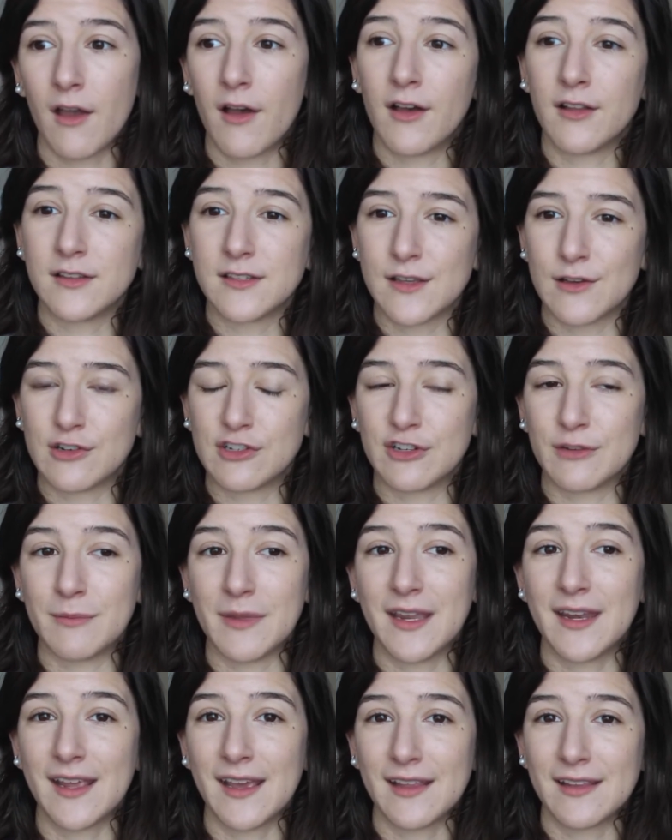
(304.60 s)
on social
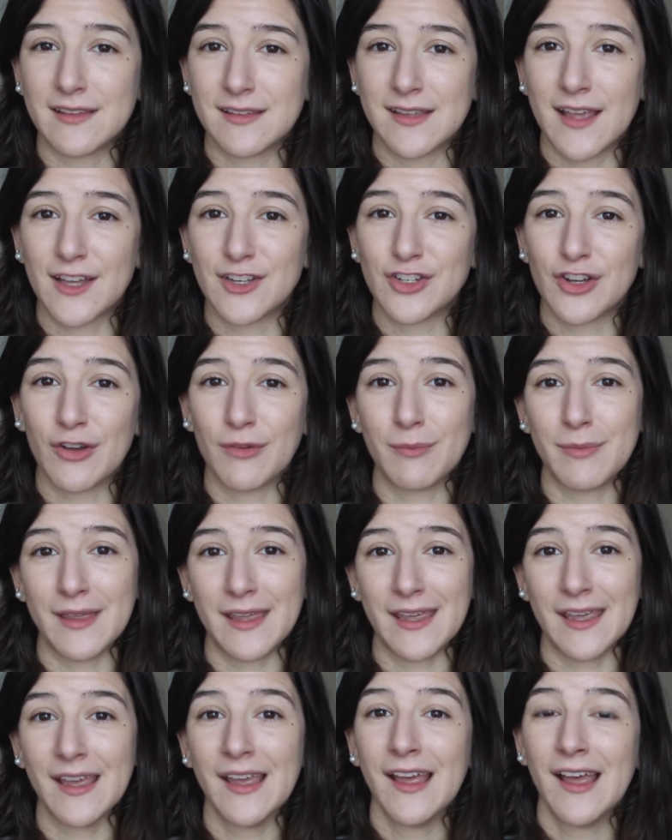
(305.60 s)
media and such, I'll
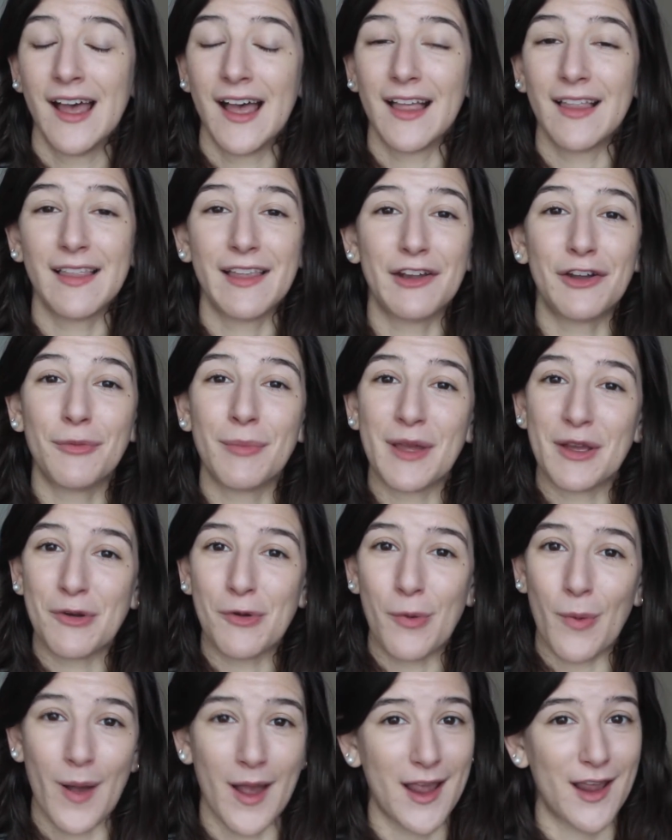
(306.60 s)
be a little bit
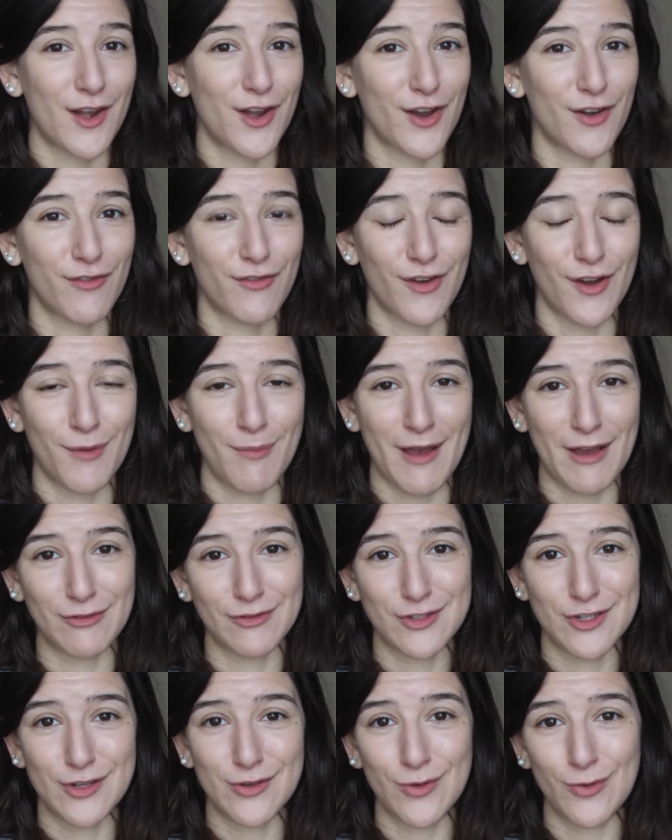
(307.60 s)
quieter for
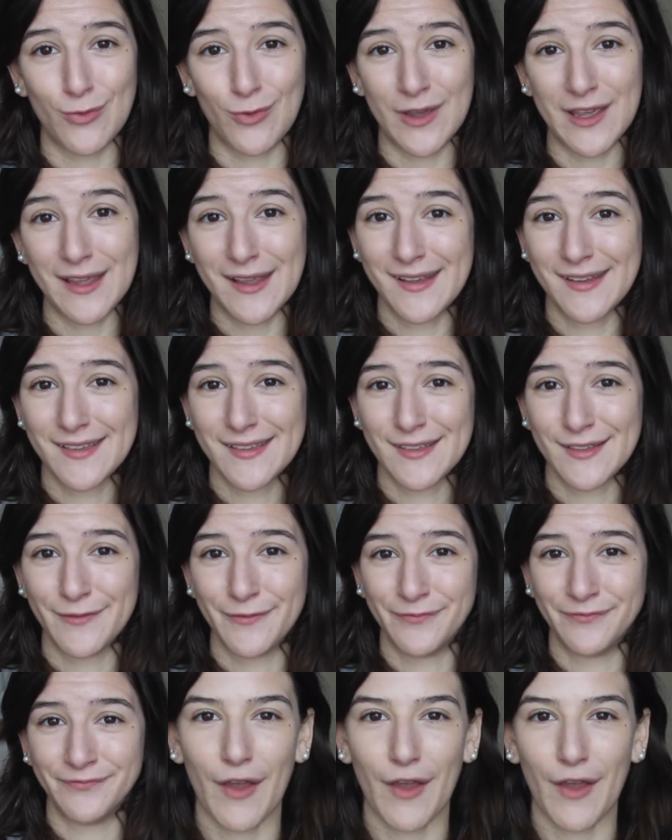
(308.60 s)
about 2 weeks.